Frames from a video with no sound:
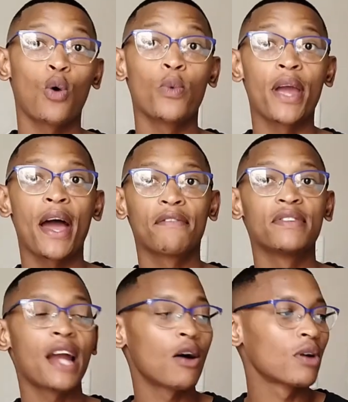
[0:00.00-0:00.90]
we have
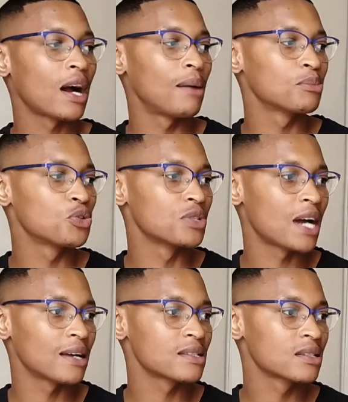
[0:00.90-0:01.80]
now come to
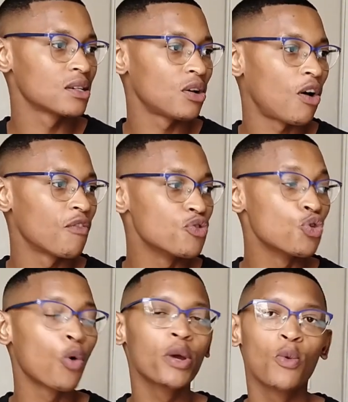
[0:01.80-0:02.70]
task of
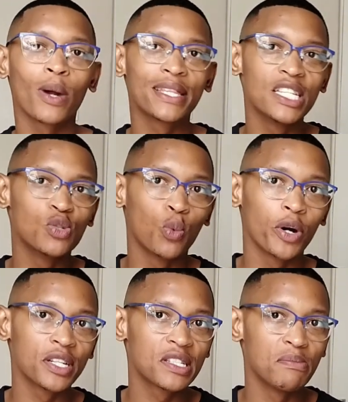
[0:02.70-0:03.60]
knowing what these
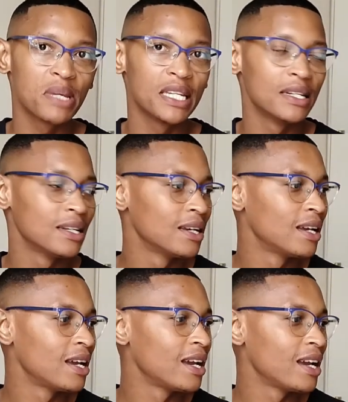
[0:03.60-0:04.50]
words mean,
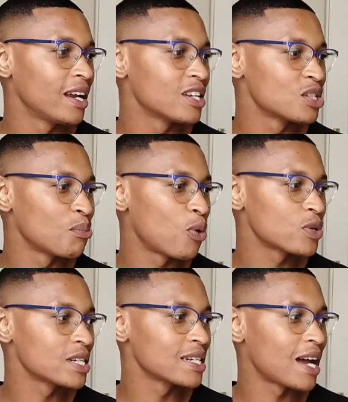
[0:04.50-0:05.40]
it is
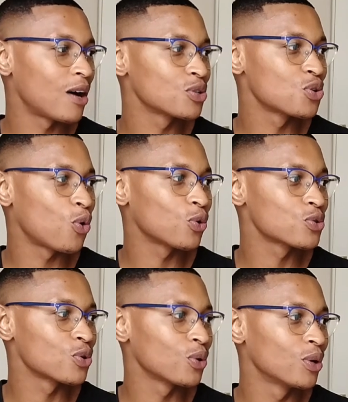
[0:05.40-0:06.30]
important now to
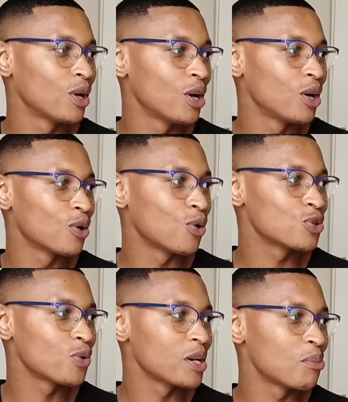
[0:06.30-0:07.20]
also go
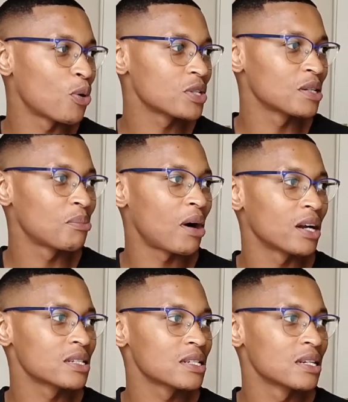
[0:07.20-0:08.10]
to an important
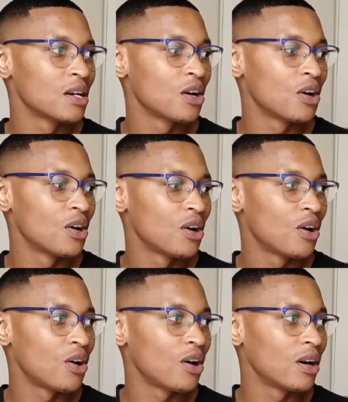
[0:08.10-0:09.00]
part
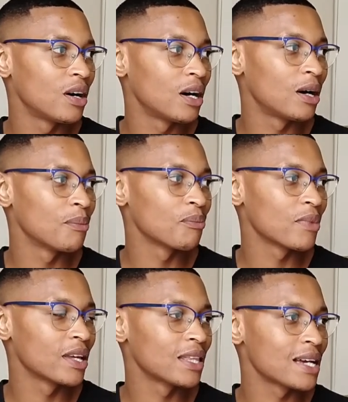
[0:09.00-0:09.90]

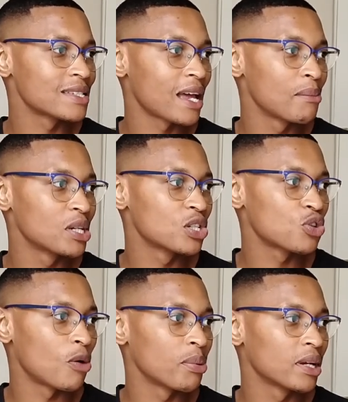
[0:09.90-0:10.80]
in the assignment
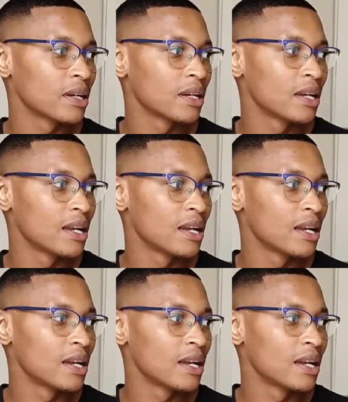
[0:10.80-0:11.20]
topic,